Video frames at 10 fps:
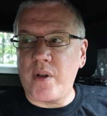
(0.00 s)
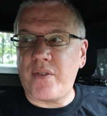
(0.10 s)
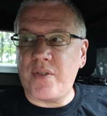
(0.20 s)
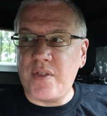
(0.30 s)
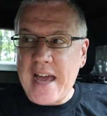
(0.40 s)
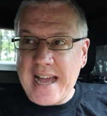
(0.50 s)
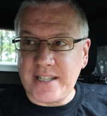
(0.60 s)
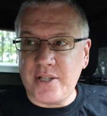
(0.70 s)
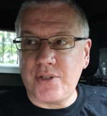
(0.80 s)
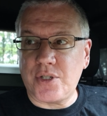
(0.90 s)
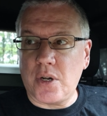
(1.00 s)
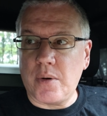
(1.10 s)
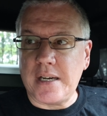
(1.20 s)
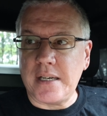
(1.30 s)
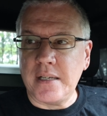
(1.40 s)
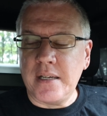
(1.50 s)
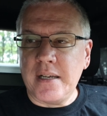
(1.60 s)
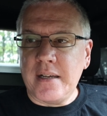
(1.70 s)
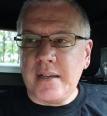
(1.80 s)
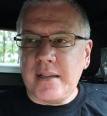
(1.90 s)
with that. So
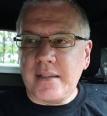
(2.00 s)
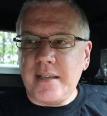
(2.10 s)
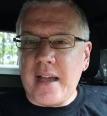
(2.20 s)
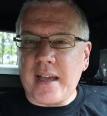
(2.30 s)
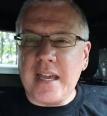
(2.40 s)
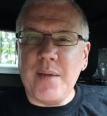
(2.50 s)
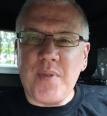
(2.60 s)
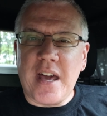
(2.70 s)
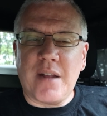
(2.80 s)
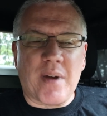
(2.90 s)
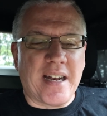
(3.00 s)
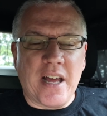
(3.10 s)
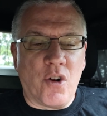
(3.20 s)
keep that in mind.